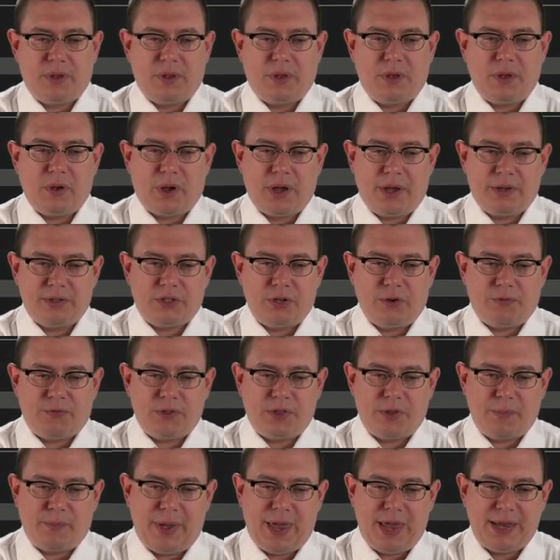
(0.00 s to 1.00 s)
Okay, so for
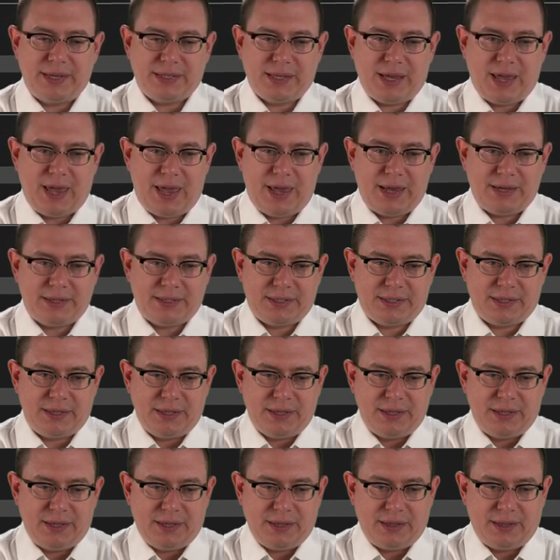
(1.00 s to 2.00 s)
the base case,
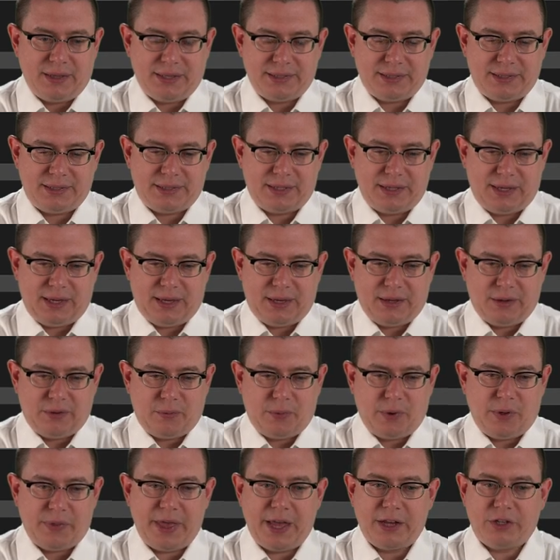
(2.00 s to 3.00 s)
let's see.
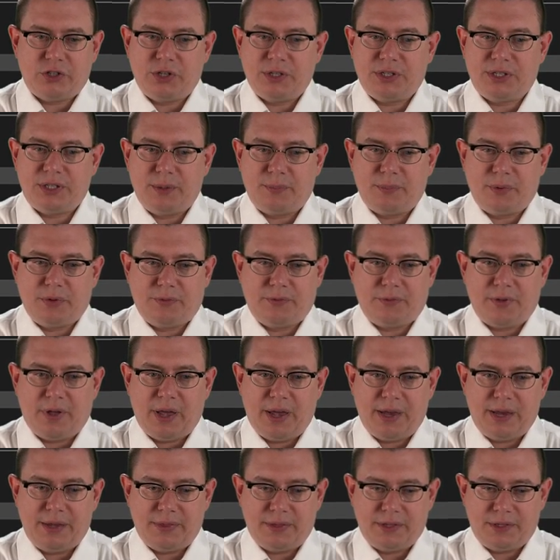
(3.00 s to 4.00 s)
Well, that should
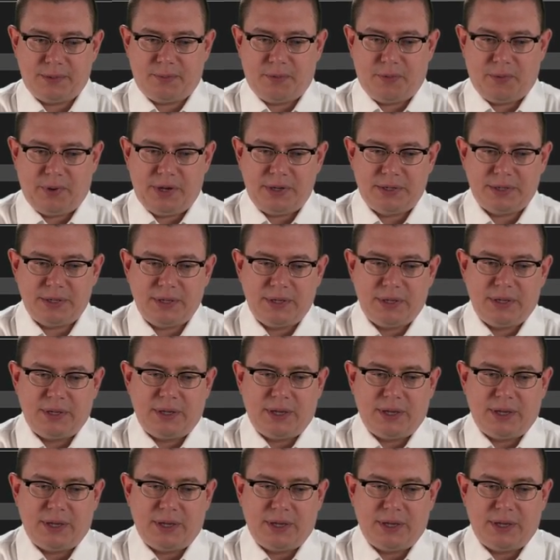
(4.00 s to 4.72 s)
simplify at this point.